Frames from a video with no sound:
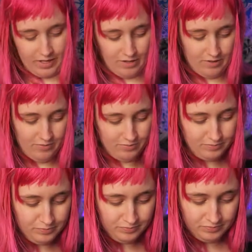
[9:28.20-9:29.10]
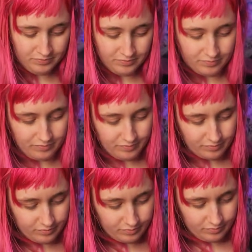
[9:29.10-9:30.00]
I don't know.
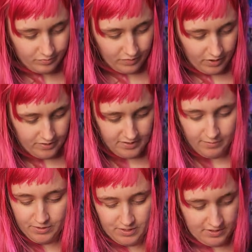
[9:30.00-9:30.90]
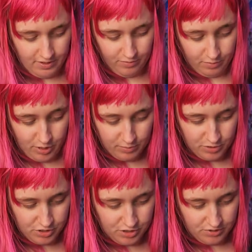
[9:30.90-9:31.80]
Some of these I
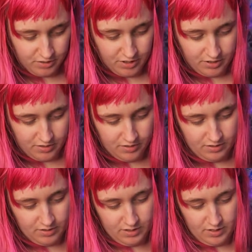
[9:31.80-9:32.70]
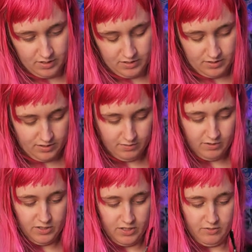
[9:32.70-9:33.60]
remember showing. Some
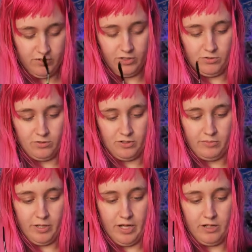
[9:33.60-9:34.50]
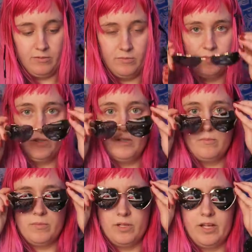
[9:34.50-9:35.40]
of these kind of fall towards the bottom.
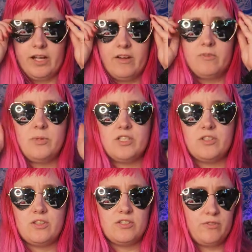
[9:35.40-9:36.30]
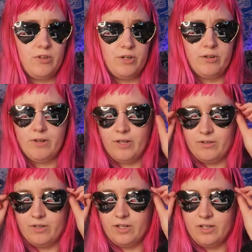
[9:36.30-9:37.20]
But like, I have a bunch of these floating
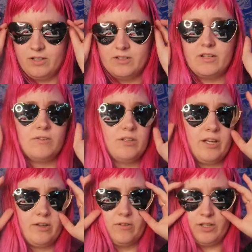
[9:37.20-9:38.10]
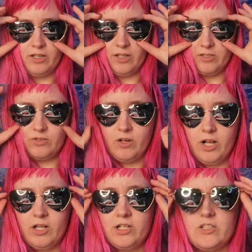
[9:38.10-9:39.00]
around that were like only like
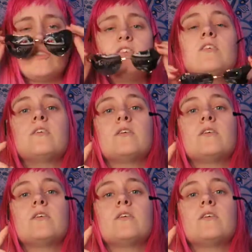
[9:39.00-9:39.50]
$2.